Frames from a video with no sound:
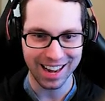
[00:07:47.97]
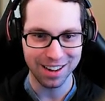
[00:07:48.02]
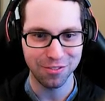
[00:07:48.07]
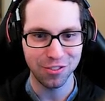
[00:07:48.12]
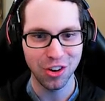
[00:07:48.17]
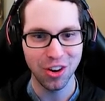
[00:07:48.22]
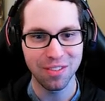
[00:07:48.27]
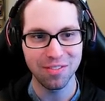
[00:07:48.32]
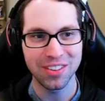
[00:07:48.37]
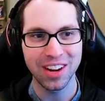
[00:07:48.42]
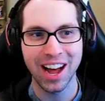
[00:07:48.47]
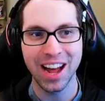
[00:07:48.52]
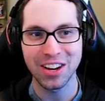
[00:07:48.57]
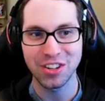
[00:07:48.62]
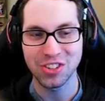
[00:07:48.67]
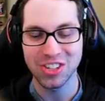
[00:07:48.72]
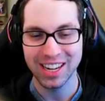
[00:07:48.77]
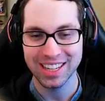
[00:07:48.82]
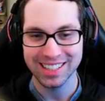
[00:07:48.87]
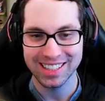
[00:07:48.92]
If you have not
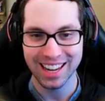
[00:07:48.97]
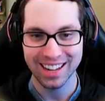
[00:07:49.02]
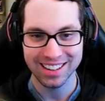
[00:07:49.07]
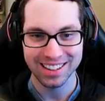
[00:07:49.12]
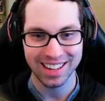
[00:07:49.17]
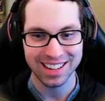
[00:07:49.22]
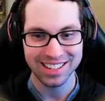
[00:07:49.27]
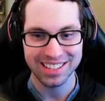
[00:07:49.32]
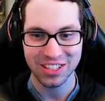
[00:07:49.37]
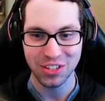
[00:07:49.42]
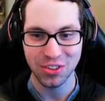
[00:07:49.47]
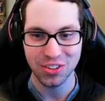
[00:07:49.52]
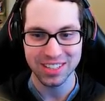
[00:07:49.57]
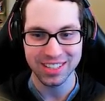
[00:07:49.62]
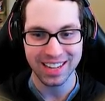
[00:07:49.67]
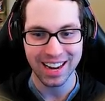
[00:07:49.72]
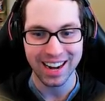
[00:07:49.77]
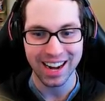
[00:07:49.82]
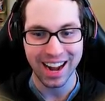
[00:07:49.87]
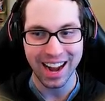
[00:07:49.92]
checked out that series,
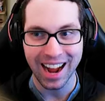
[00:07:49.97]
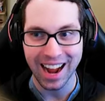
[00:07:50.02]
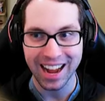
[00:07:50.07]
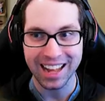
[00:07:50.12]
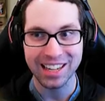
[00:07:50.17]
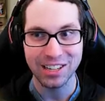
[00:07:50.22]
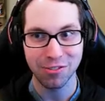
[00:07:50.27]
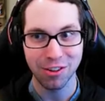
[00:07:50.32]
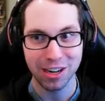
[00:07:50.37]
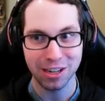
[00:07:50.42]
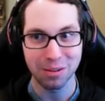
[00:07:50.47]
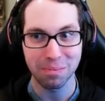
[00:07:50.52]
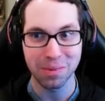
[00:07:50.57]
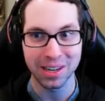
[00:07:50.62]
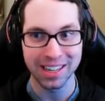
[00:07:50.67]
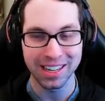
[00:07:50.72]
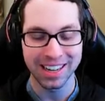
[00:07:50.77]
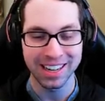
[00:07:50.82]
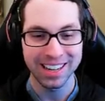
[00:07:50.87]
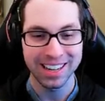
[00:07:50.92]
I highly
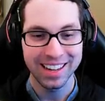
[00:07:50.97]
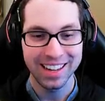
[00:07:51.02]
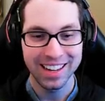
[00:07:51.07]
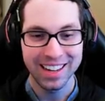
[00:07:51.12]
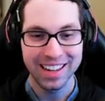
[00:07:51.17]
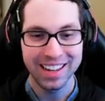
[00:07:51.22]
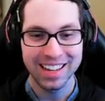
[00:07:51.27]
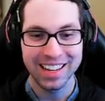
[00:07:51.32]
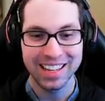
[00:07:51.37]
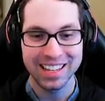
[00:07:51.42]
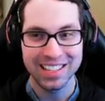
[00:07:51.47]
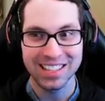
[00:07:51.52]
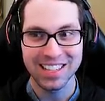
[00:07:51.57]
recommend it. It's